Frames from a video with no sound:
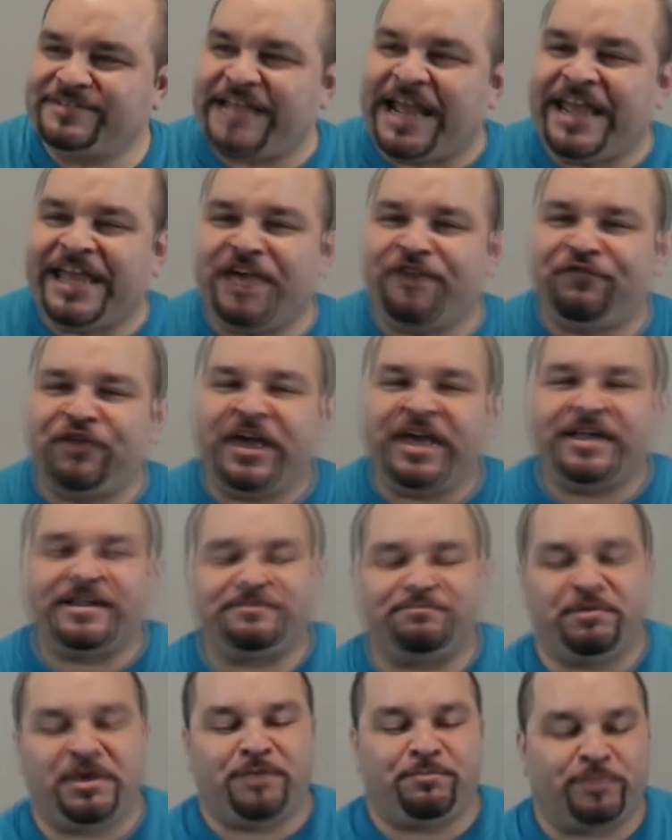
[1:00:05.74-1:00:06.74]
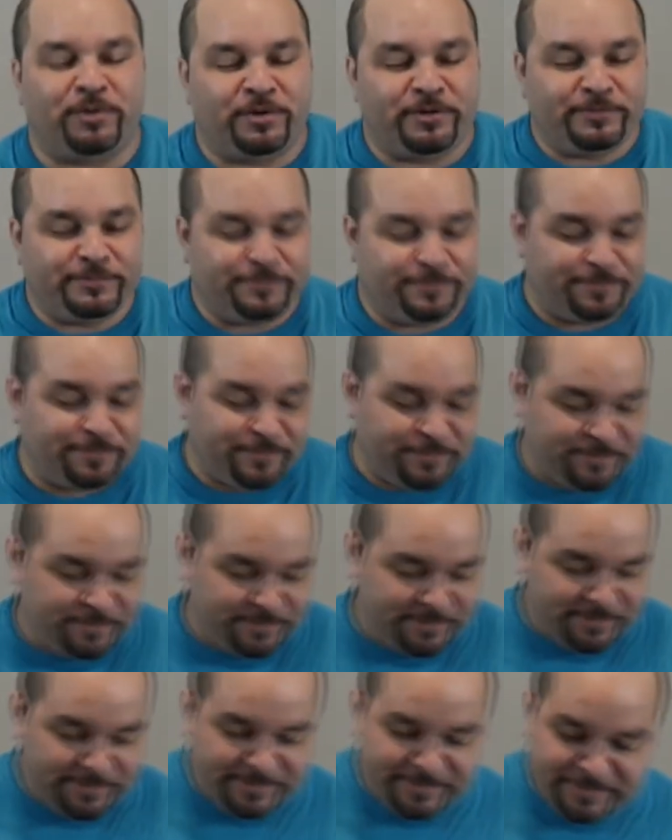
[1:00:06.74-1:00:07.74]
Stinky feet, people.
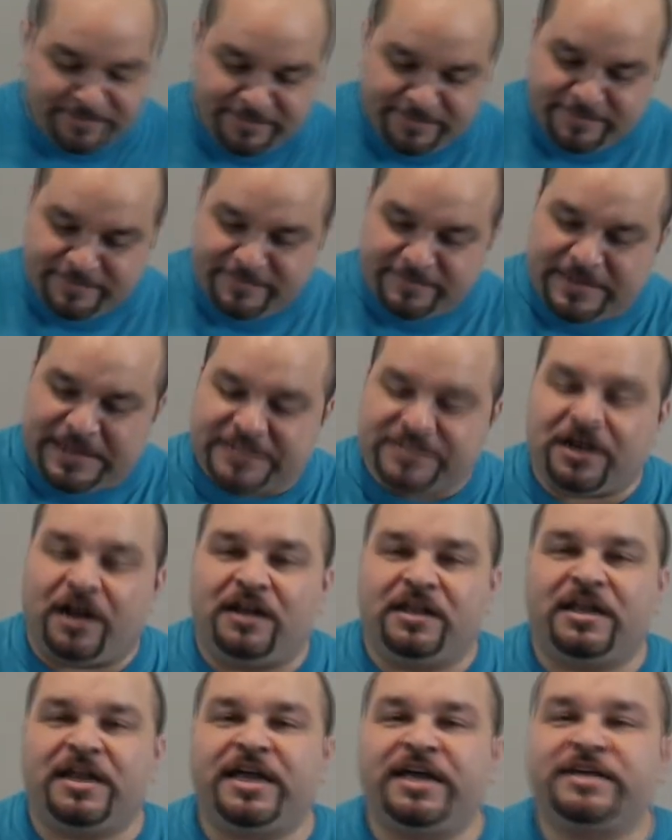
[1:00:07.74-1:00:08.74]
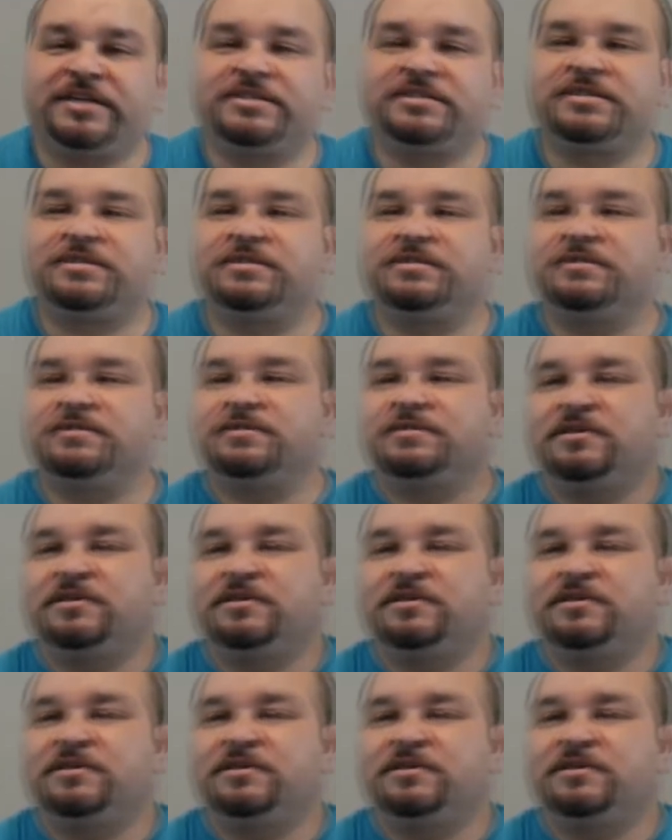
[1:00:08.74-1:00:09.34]
That's all it is.